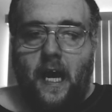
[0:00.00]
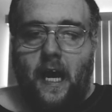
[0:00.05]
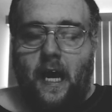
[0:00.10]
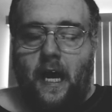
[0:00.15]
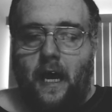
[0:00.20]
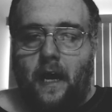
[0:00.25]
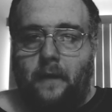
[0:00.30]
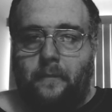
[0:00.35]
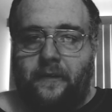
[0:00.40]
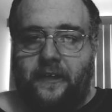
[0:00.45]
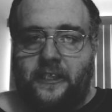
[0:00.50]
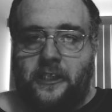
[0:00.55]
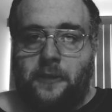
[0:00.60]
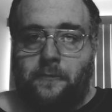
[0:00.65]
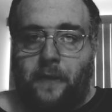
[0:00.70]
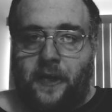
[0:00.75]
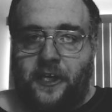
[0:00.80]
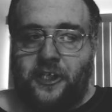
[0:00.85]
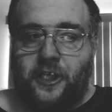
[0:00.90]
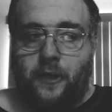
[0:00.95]
um,
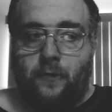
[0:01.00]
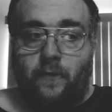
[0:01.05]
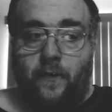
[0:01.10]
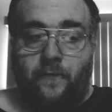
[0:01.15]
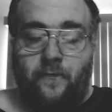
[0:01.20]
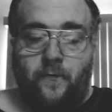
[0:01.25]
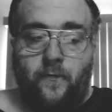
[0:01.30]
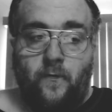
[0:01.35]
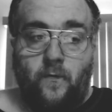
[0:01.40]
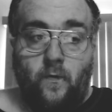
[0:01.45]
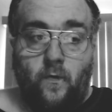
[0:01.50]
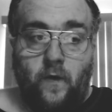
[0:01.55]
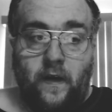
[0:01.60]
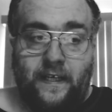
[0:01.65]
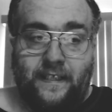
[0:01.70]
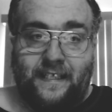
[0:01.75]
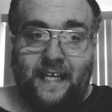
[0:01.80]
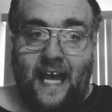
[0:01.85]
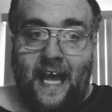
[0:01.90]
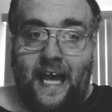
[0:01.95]
especially with
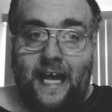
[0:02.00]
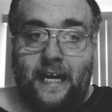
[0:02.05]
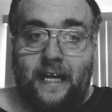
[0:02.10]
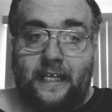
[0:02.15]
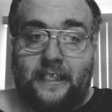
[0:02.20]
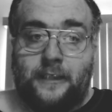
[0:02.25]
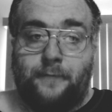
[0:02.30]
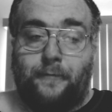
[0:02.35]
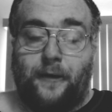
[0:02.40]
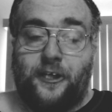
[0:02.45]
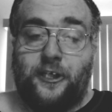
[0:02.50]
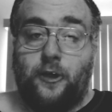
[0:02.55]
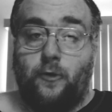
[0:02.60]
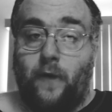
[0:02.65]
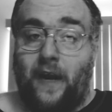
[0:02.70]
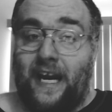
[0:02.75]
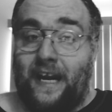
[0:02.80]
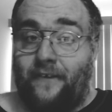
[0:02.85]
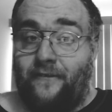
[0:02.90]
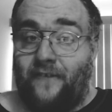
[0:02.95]
his head, especially
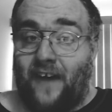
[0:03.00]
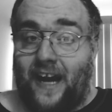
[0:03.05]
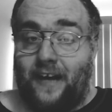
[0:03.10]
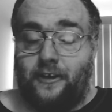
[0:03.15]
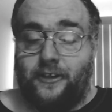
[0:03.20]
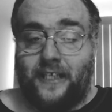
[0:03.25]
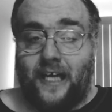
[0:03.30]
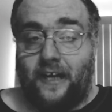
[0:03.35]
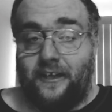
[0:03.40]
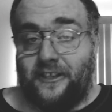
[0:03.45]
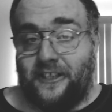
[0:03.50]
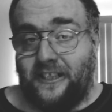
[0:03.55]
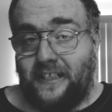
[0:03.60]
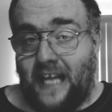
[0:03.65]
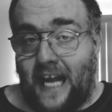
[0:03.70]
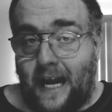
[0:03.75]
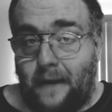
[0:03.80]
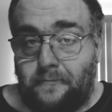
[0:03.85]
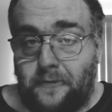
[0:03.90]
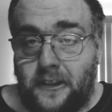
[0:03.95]
when he fires out of
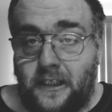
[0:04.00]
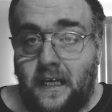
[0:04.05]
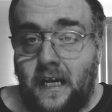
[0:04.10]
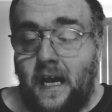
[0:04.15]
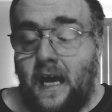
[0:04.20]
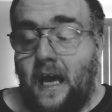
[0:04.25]
snaps